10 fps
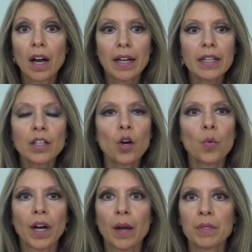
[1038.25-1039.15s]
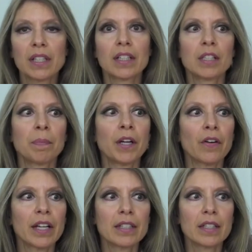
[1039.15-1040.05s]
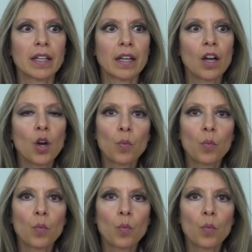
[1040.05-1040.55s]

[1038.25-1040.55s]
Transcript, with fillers: I didn't know what I was experiencing